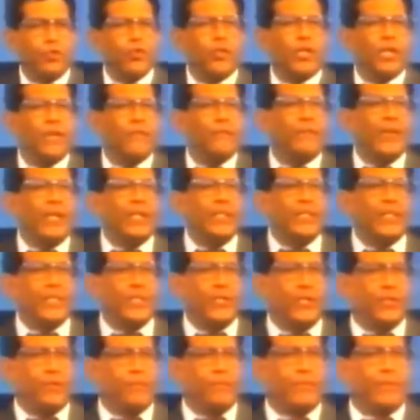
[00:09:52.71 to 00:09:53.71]
took
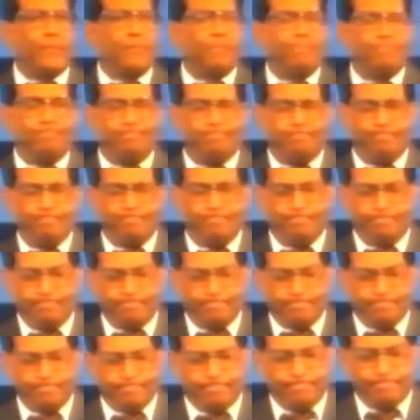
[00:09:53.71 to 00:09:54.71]
advantage of them.
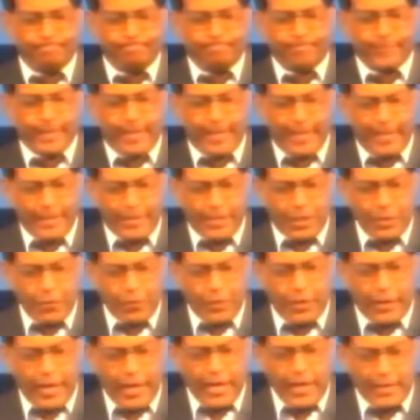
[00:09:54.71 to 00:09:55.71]
Now let's see
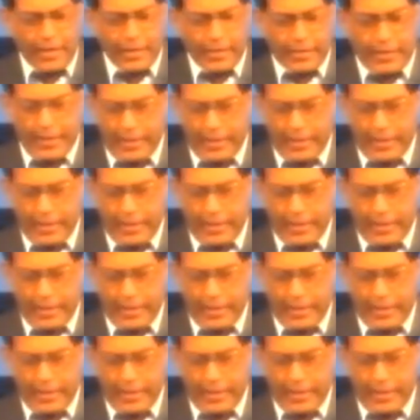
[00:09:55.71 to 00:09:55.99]
what else